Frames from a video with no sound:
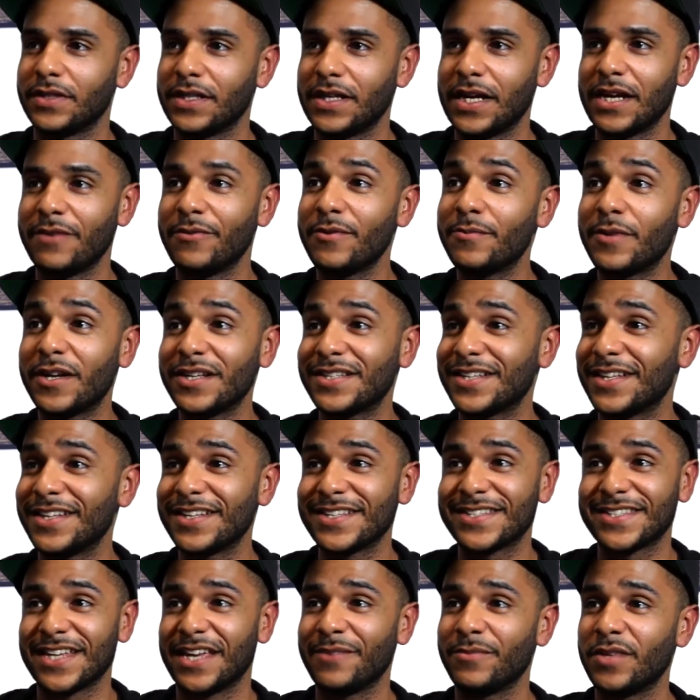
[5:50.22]
everybody's at the
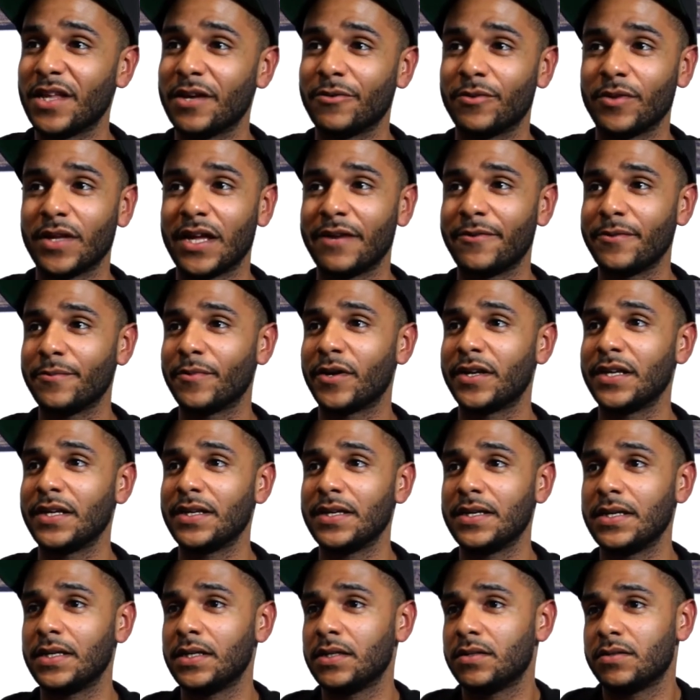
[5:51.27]
same level.
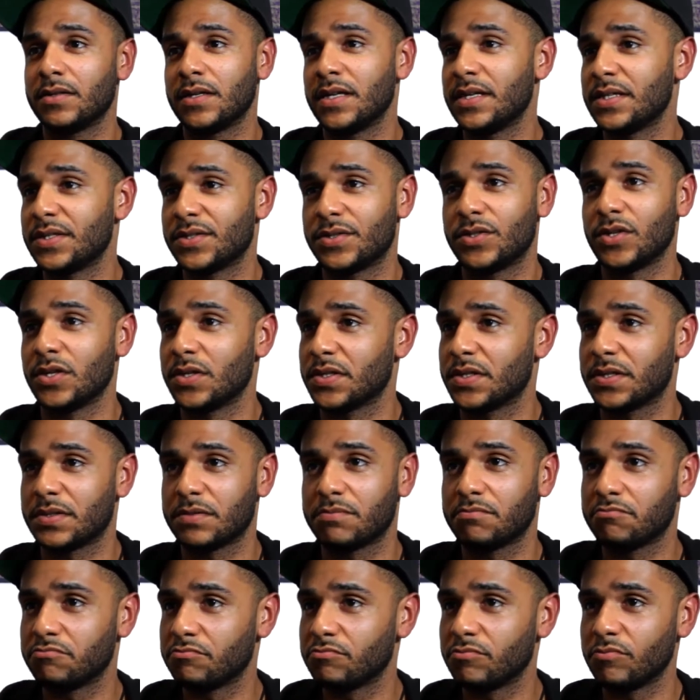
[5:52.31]
Everybody is just
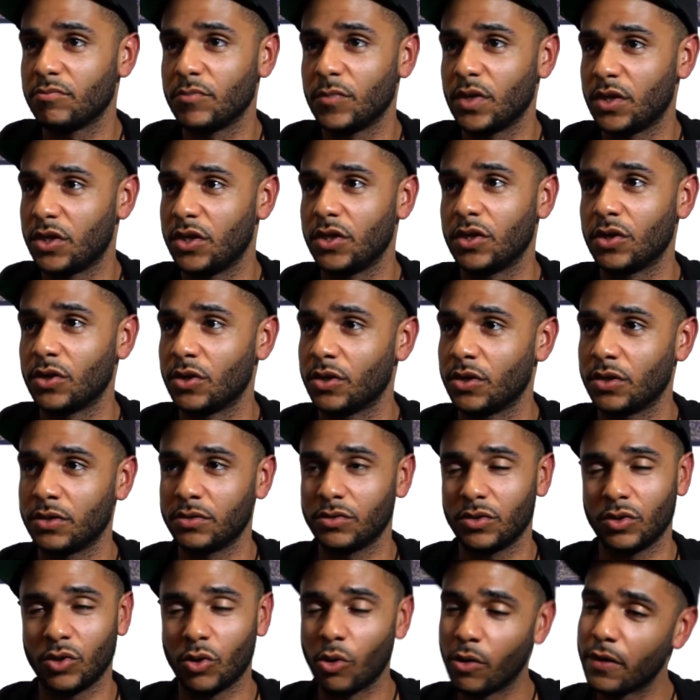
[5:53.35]
here
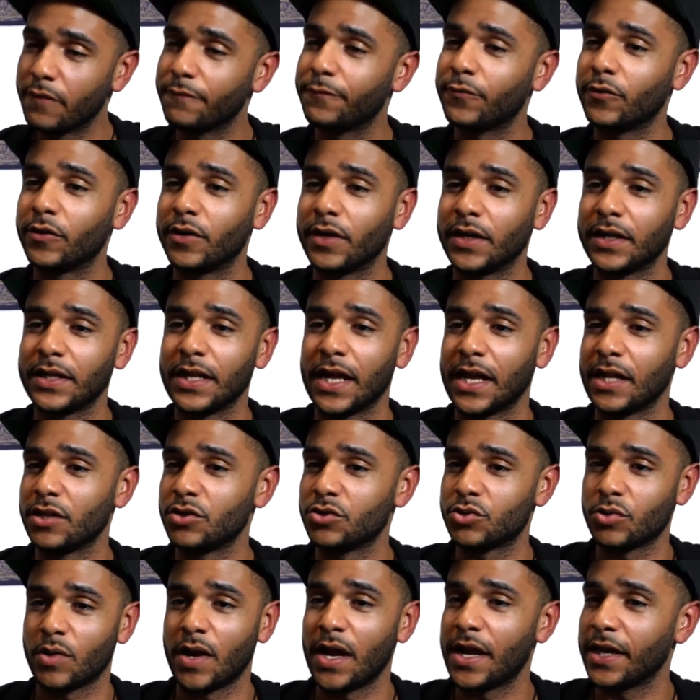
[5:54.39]
going for it and
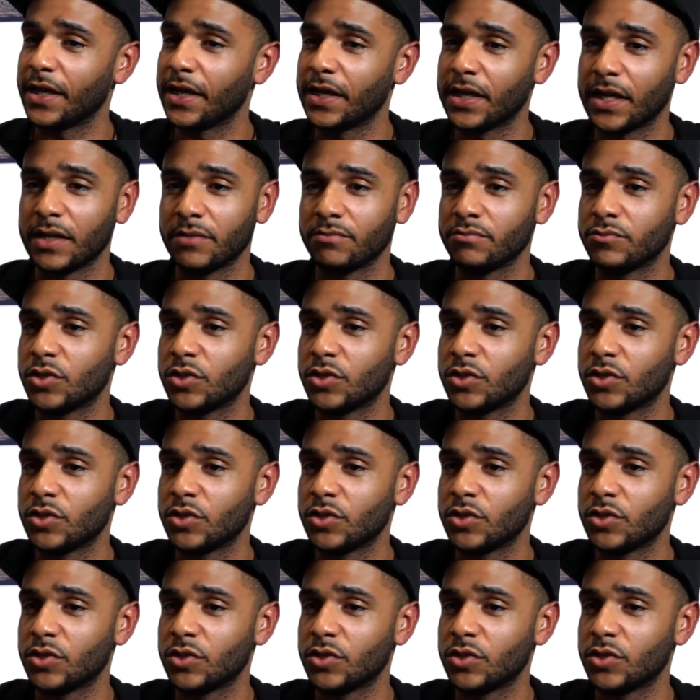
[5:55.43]
trying it and